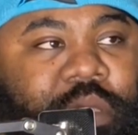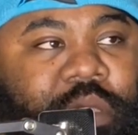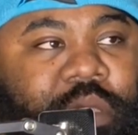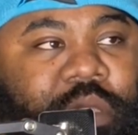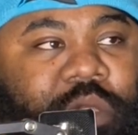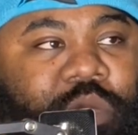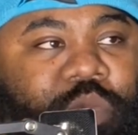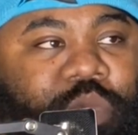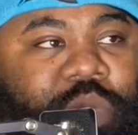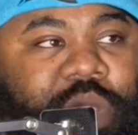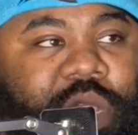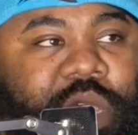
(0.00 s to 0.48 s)

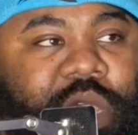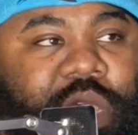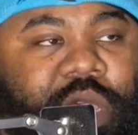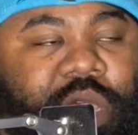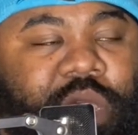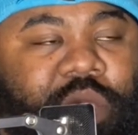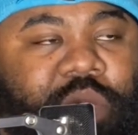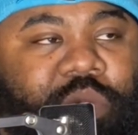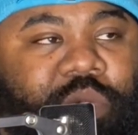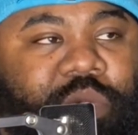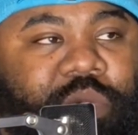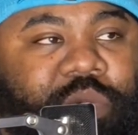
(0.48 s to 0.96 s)

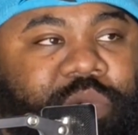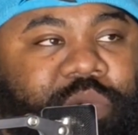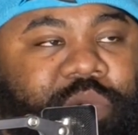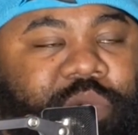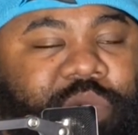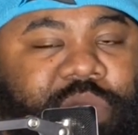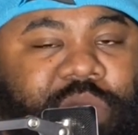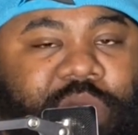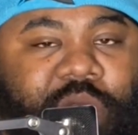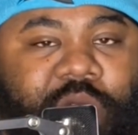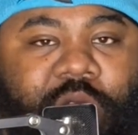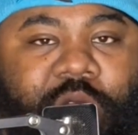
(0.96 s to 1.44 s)

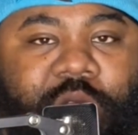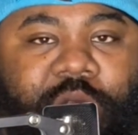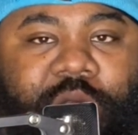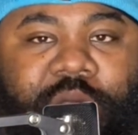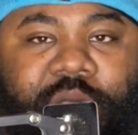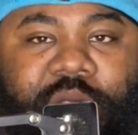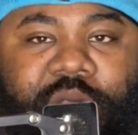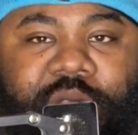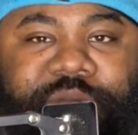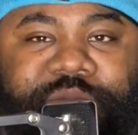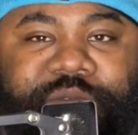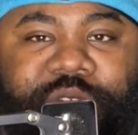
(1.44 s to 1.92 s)
was it,
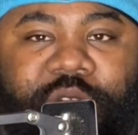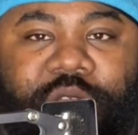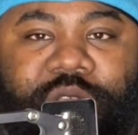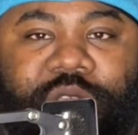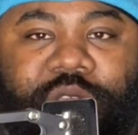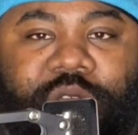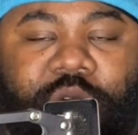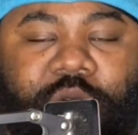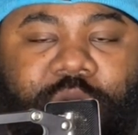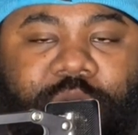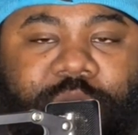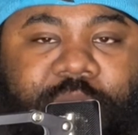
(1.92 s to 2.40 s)
Herney, the first
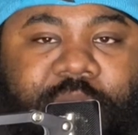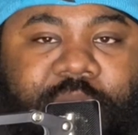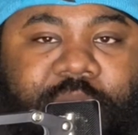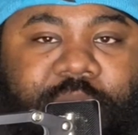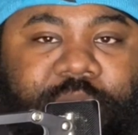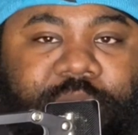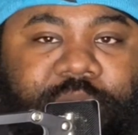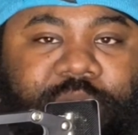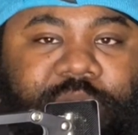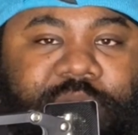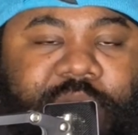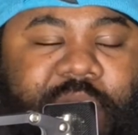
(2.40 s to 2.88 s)
go
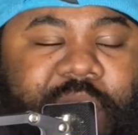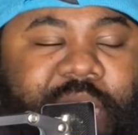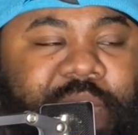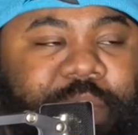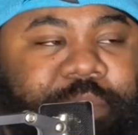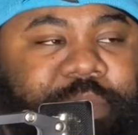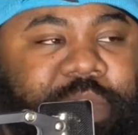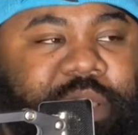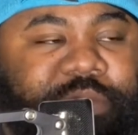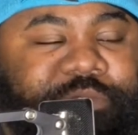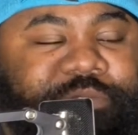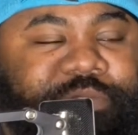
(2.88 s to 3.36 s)
around, signing
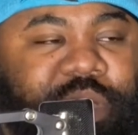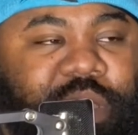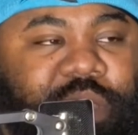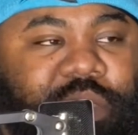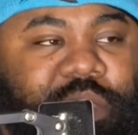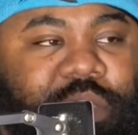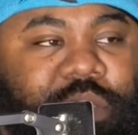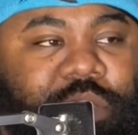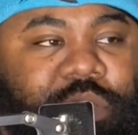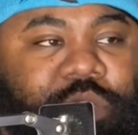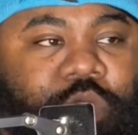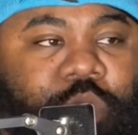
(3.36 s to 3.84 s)
motherfuckers
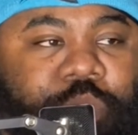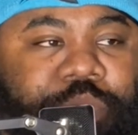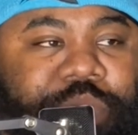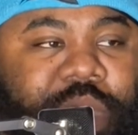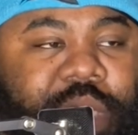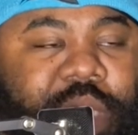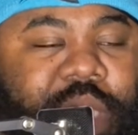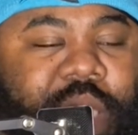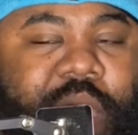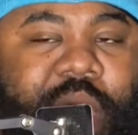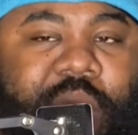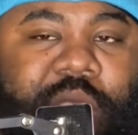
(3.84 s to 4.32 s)
to
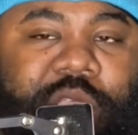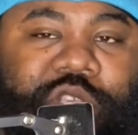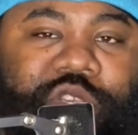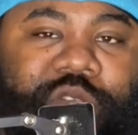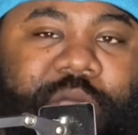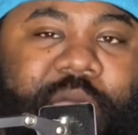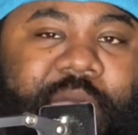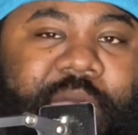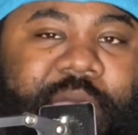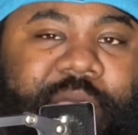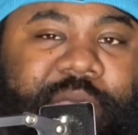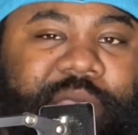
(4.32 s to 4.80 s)
stupid
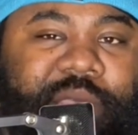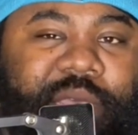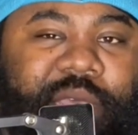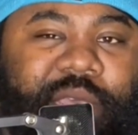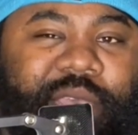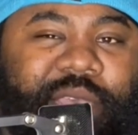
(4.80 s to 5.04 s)
contracts